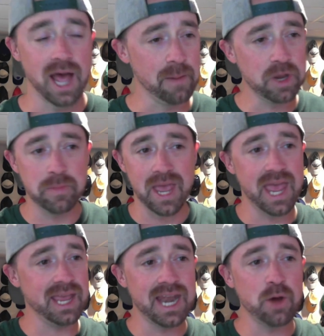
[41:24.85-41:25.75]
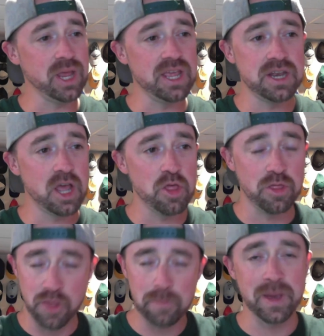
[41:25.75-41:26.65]
I'm going to be hanging out in
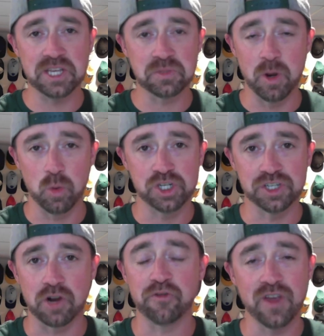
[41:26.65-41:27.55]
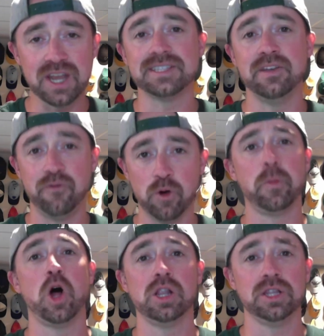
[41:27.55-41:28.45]
the basement, which is our fantasy
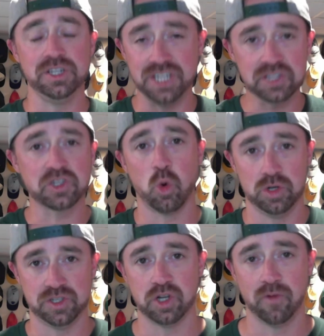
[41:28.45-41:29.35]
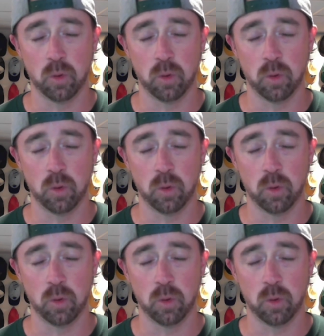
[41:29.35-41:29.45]
football Discord server.